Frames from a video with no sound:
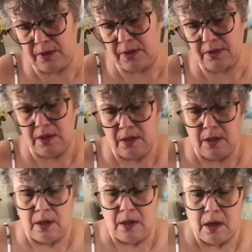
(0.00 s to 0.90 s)
these
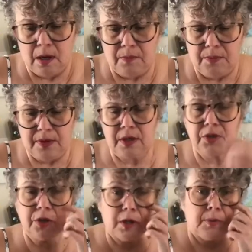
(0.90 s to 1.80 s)
because
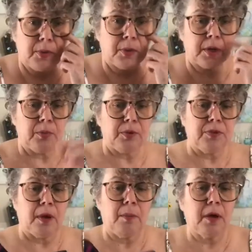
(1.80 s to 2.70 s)
you're going to be working with
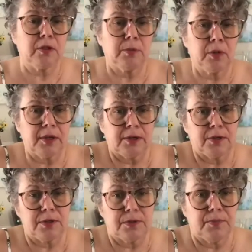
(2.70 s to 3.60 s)
multiple
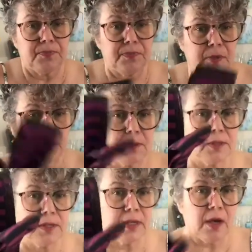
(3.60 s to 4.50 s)
layers. So
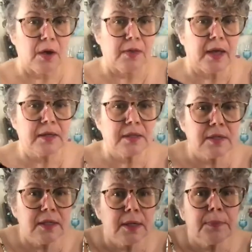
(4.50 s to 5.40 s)
see how that
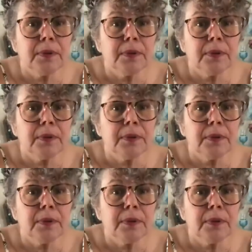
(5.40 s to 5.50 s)
snip